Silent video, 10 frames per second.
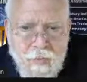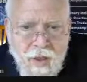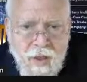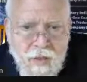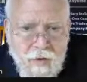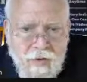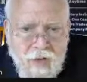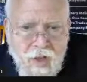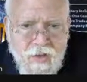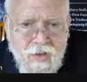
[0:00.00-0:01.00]
there is
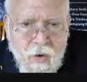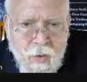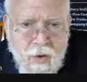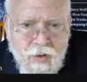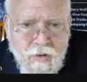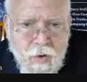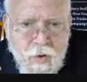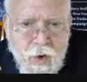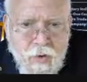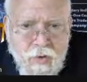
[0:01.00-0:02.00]
also an intro to
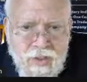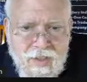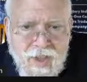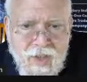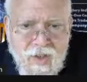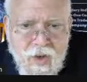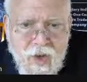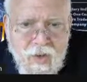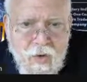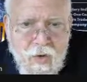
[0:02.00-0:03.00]
coaching session
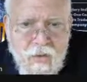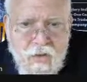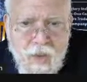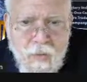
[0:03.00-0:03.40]
on Tuesday